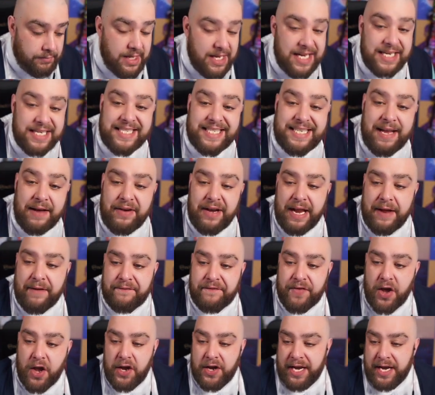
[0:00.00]

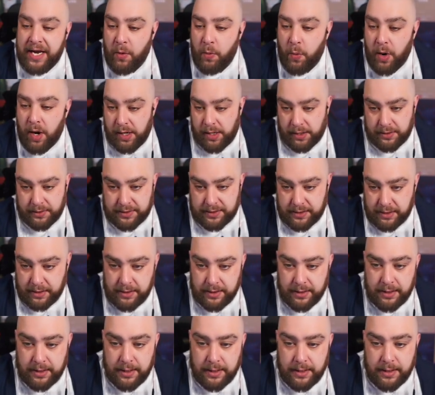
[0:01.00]
73rd in the world
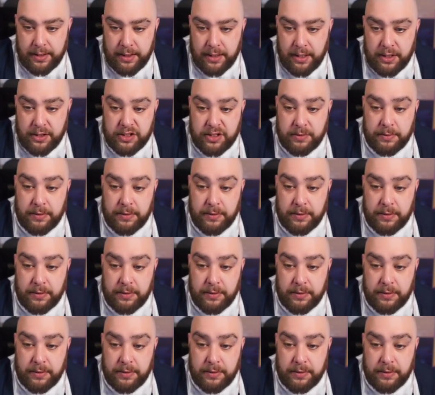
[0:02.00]
some